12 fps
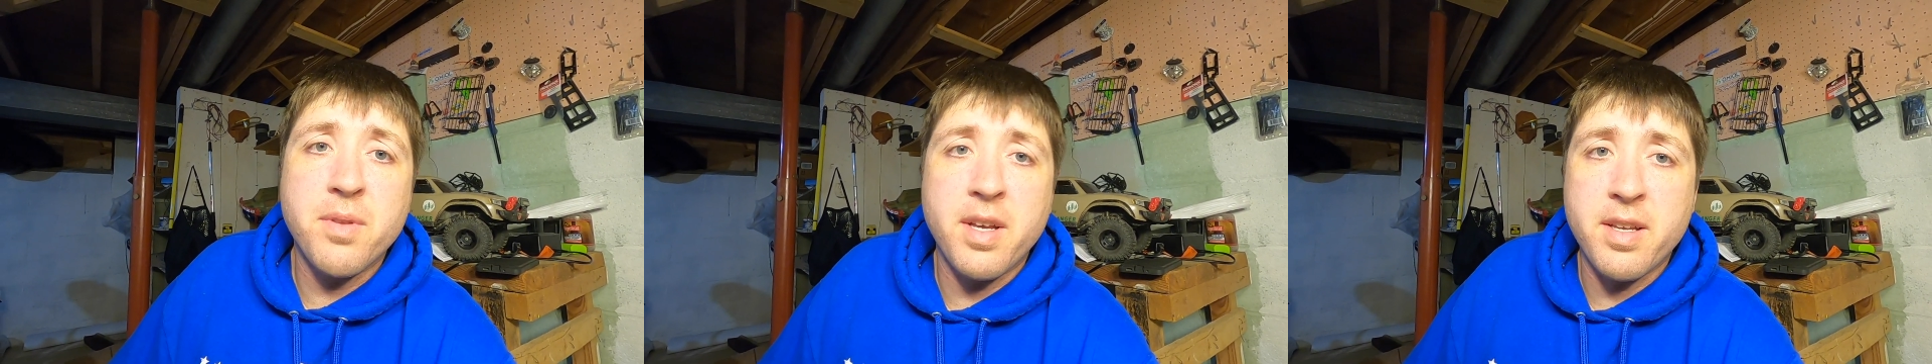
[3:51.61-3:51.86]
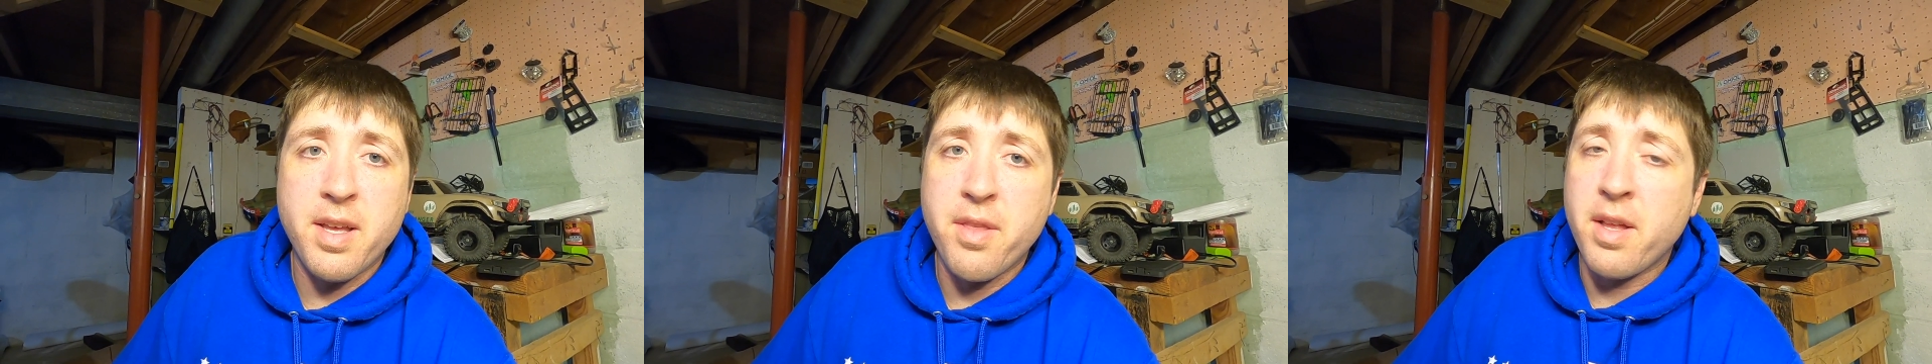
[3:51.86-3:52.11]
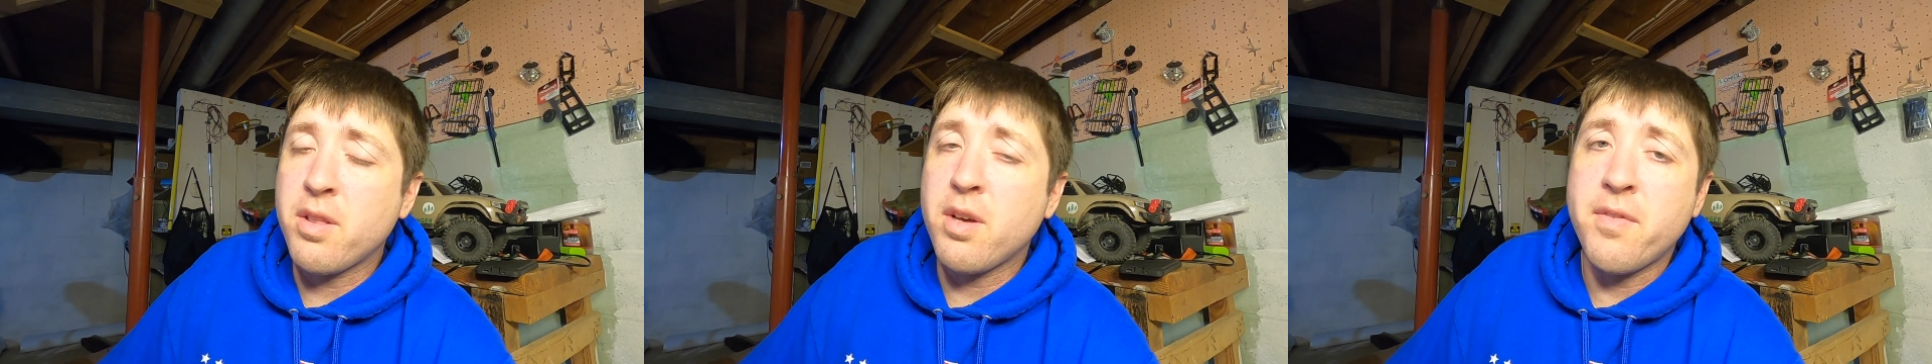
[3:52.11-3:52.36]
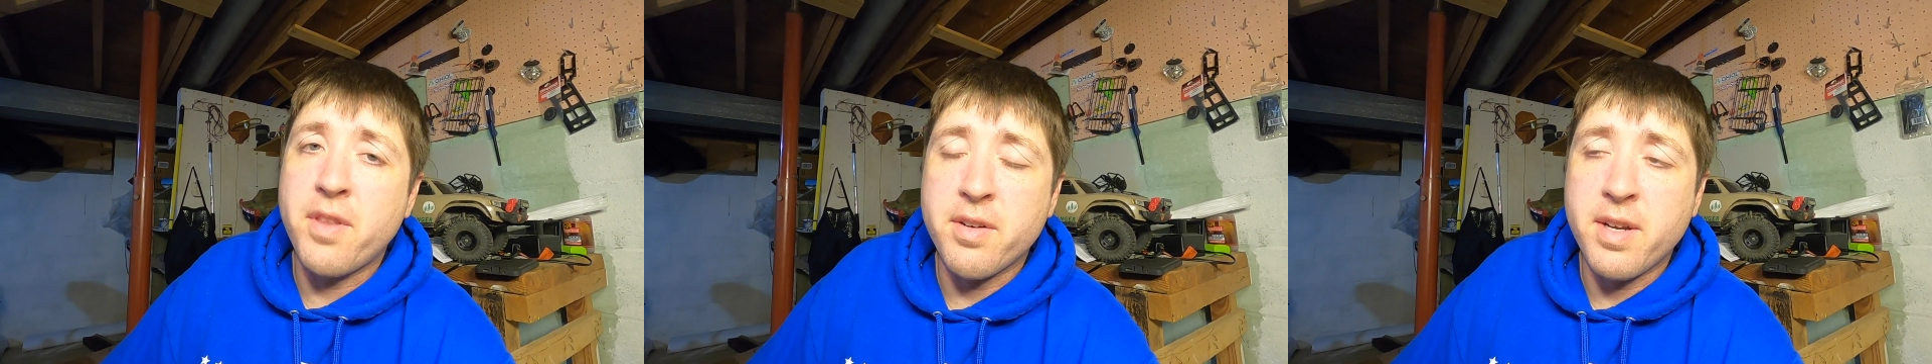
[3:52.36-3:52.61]
Like I
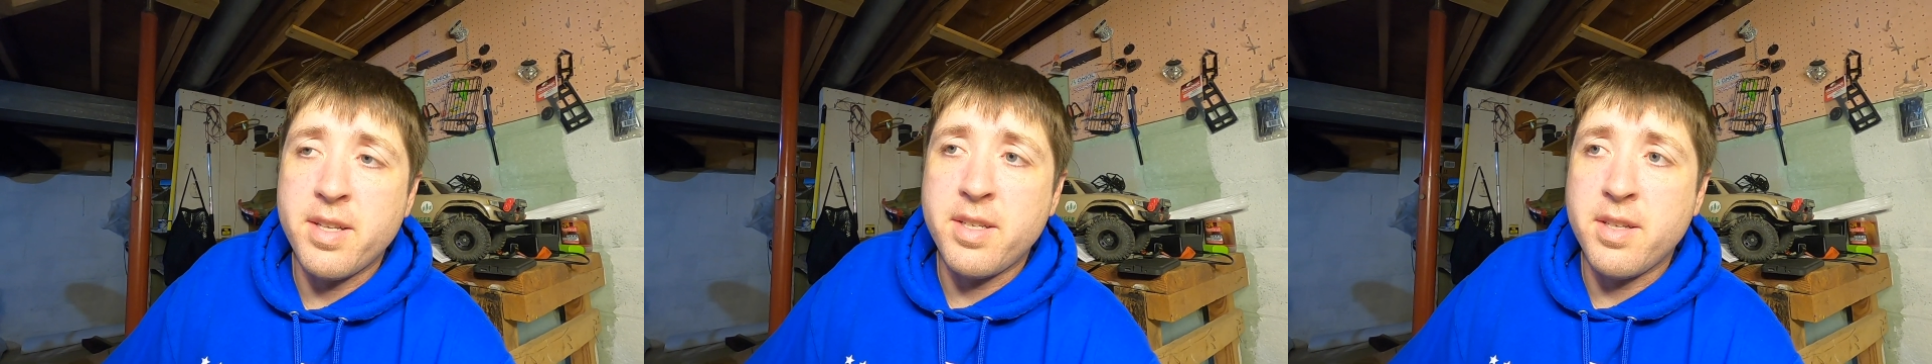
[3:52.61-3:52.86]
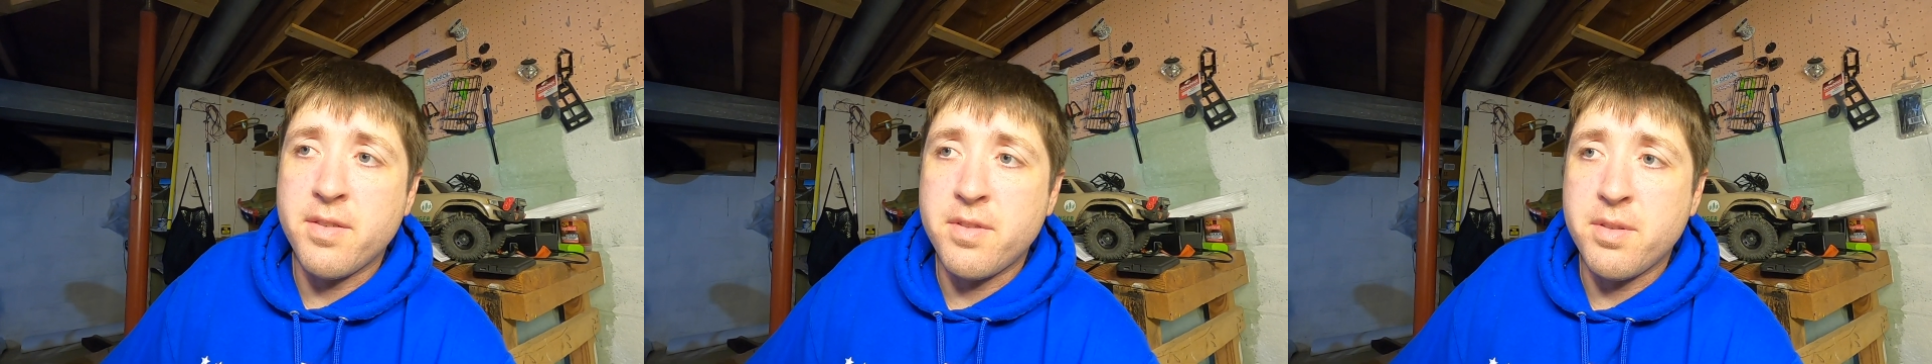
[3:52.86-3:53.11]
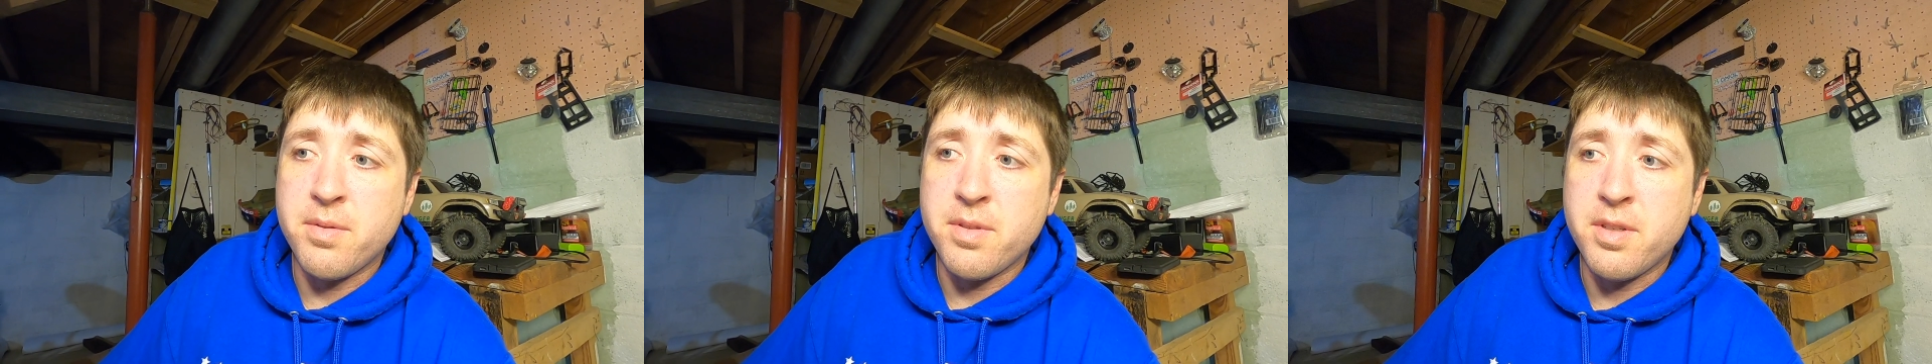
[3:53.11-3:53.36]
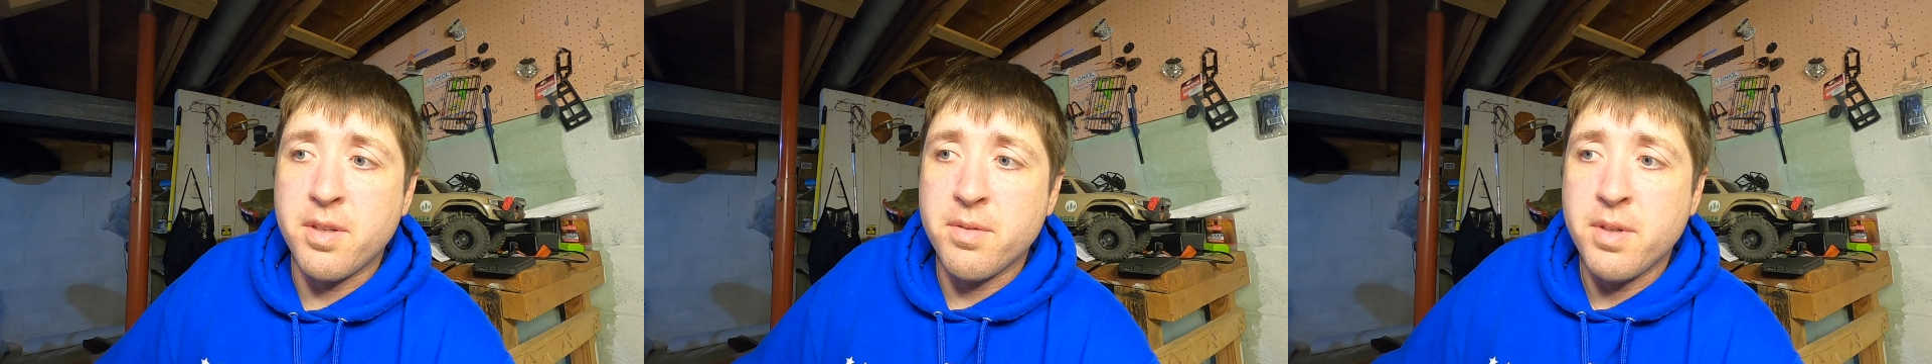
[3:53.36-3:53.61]
love their idea of doing,
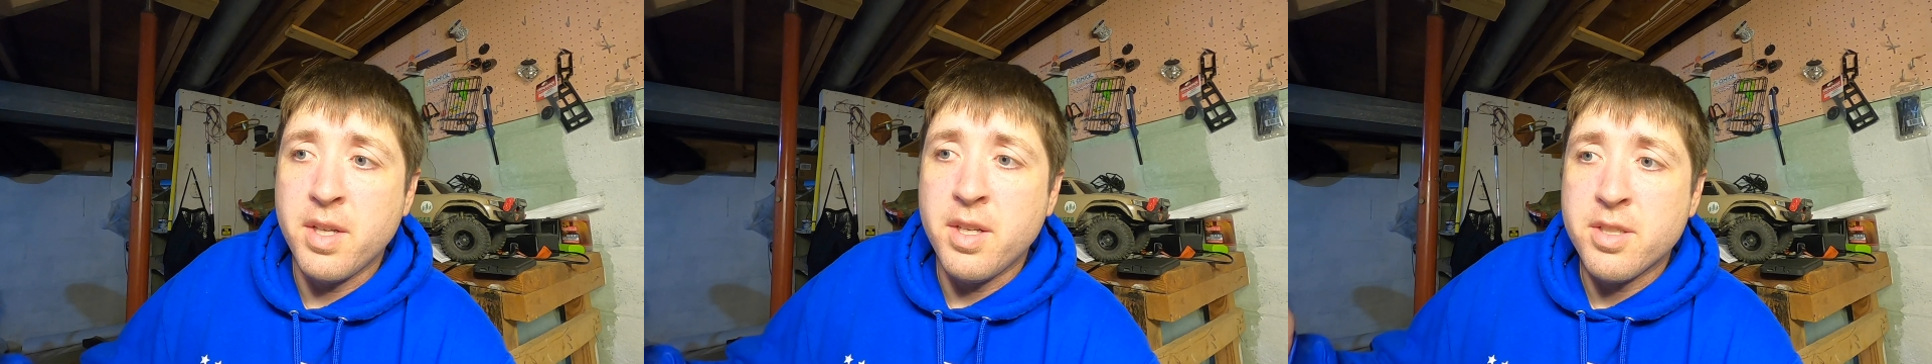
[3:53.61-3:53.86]
you know,